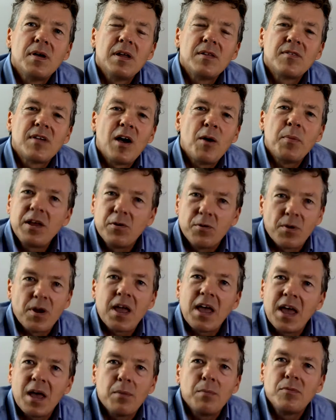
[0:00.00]
It's how many
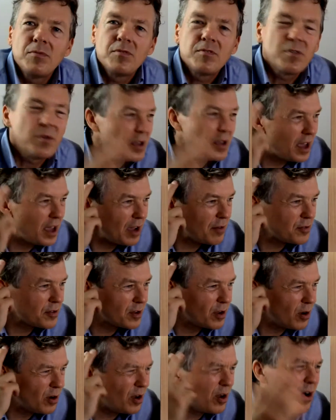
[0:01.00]
grams. So you have to
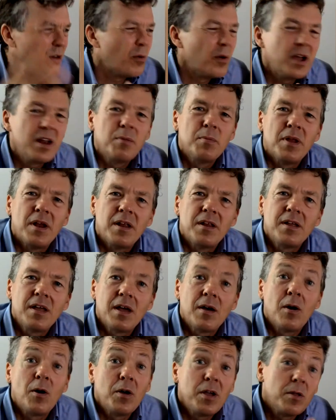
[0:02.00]
go. Oh, wait a minute.
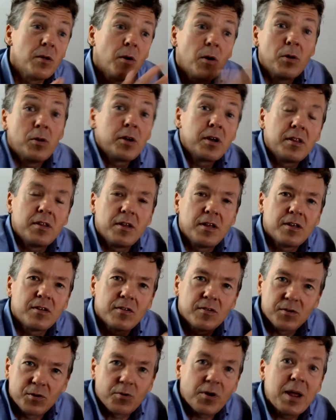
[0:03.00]
Yeah. Oh, look at
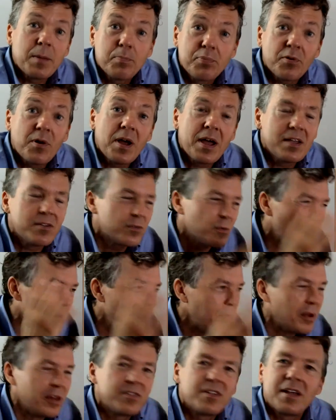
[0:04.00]
it. Great price. Well,
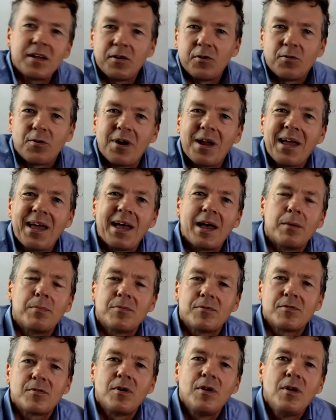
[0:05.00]
wait a minute. It's at
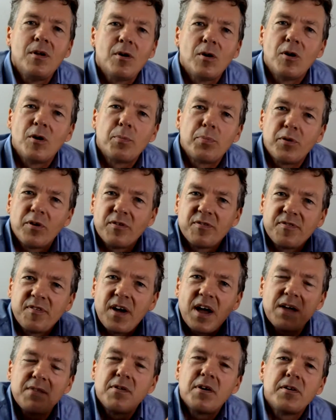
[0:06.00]
grams or per
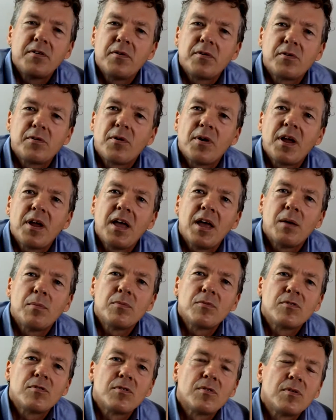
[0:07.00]
500
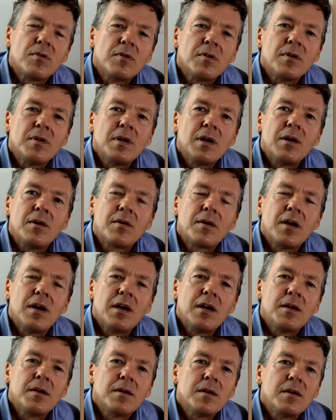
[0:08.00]
grams.
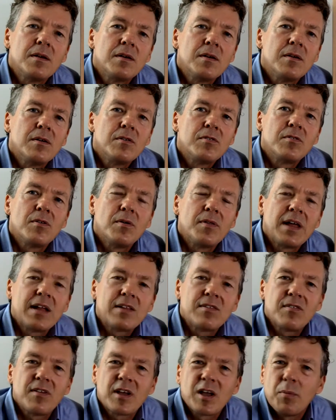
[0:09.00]
Okay. So
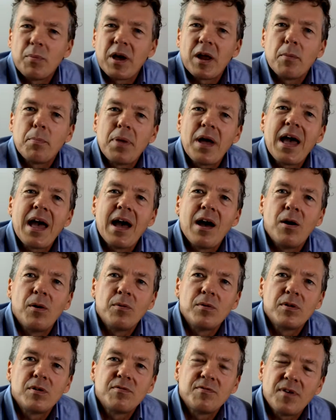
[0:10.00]
that's like about a
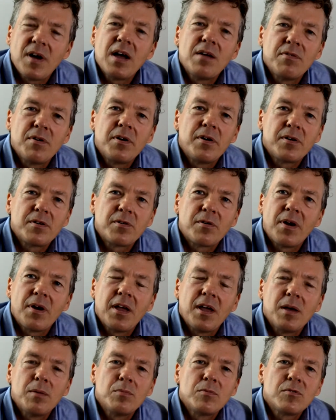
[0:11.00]
pound, 500
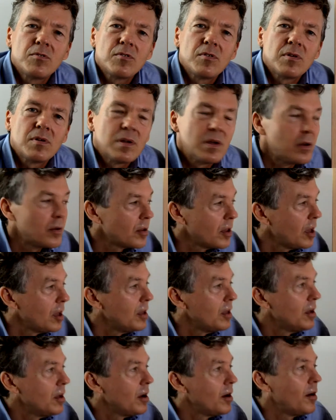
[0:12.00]
grams. Okay.
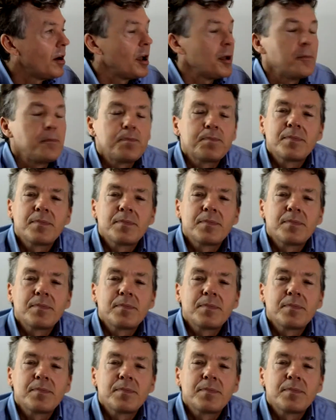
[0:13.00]
All right.